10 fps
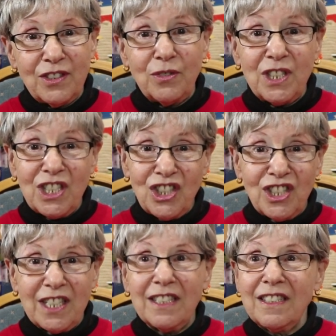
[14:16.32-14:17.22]

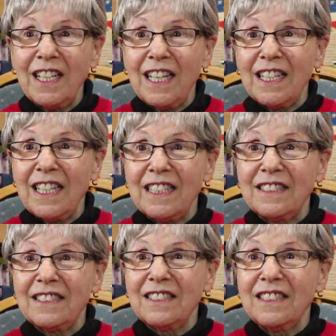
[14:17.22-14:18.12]
tradition, I guess.
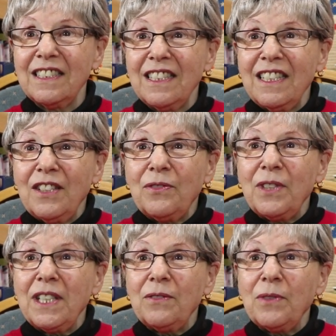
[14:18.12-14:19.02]
Or...
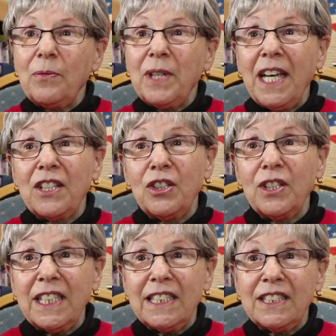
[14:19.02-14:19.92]
We well, we had
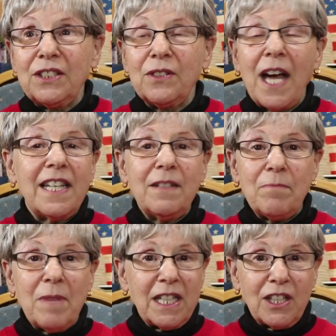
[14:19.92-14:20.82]
cookies too. I
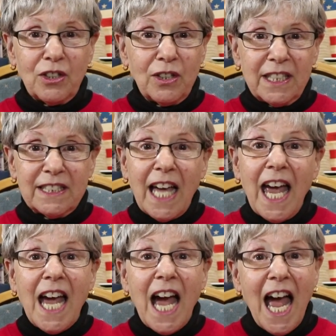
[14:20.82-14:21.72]
didn't make the cookies.
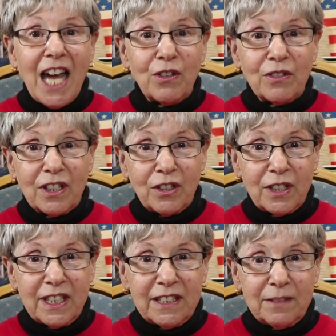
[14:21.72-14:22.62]
I hired the
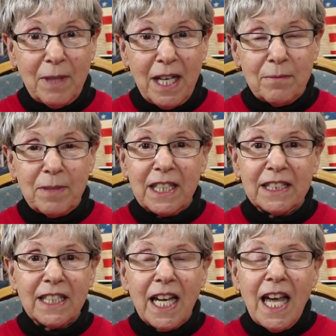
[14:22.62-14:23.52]
cookies made
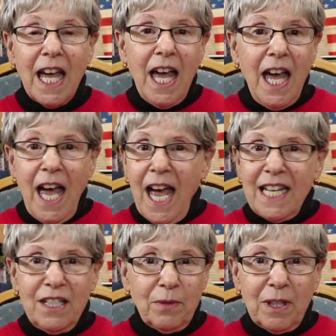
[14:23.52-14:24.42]
because
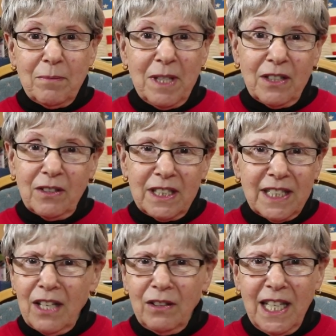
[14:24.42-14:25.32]
I didn't want to make
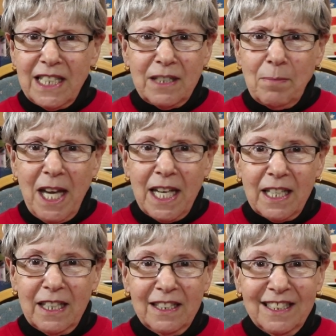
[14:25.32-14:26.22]
cookies. I don't like to
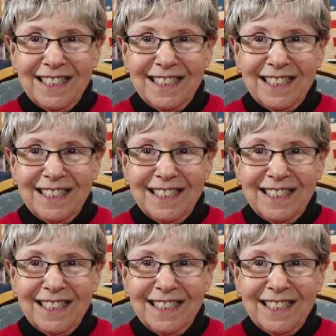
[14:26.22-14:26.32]
bake,